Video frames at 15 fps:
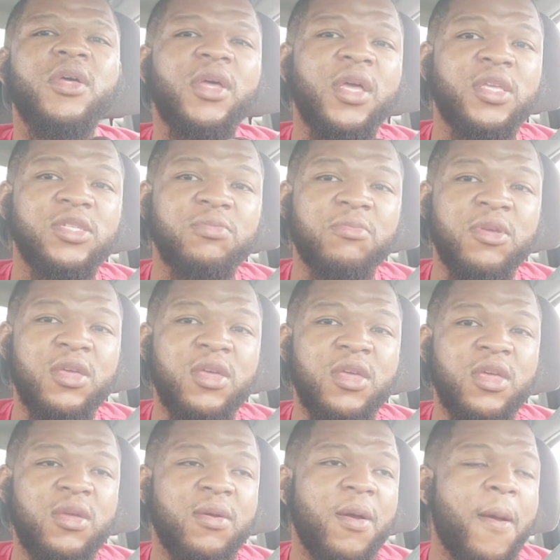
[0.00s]
it's
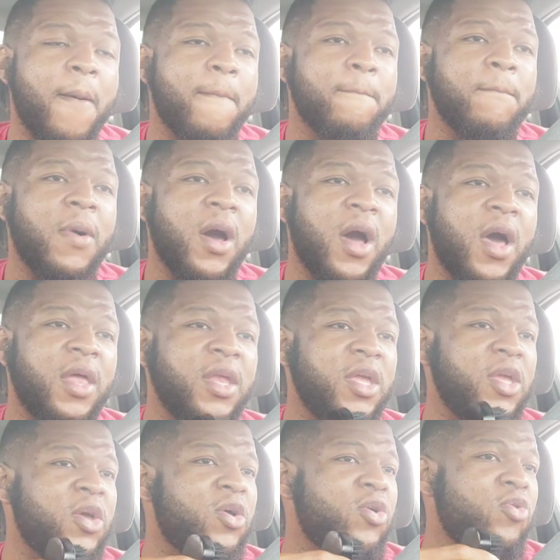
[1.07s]
me,
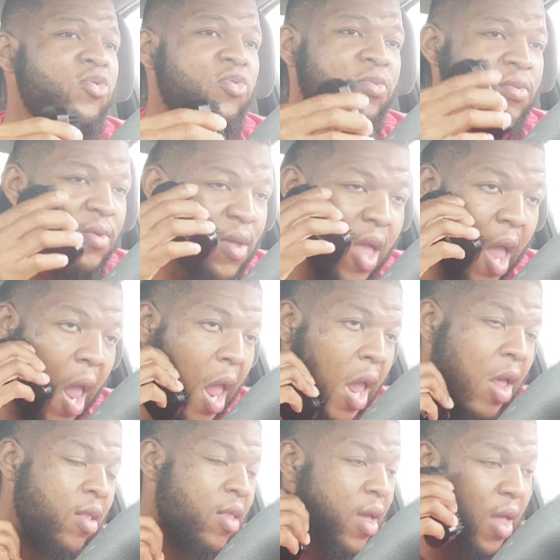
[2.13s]
Mario.
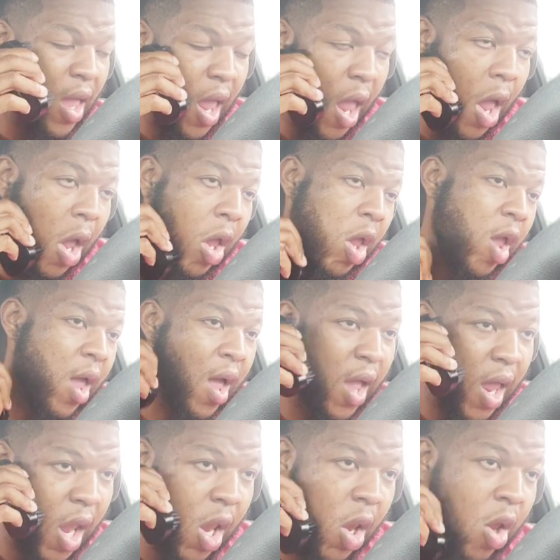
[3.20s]
He like, hell yeah,
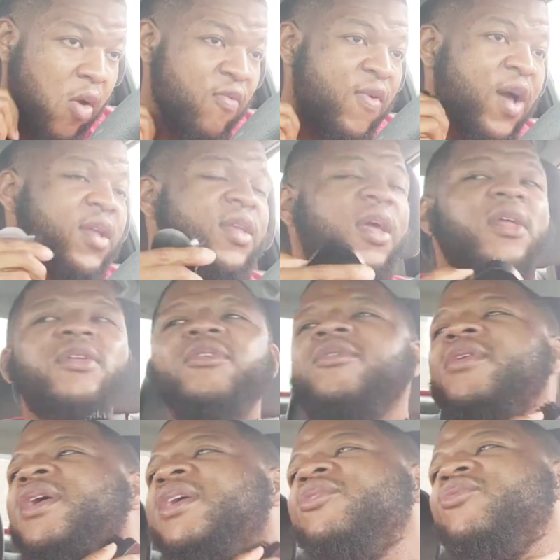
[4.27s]
get in there and fight that
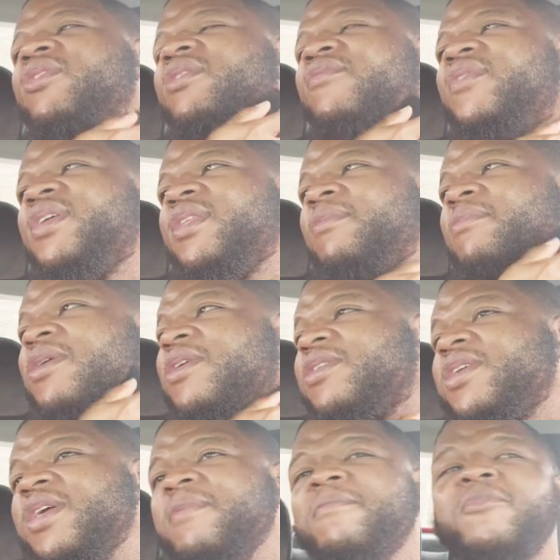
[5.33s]
dude. I ain't trying to fight the man to get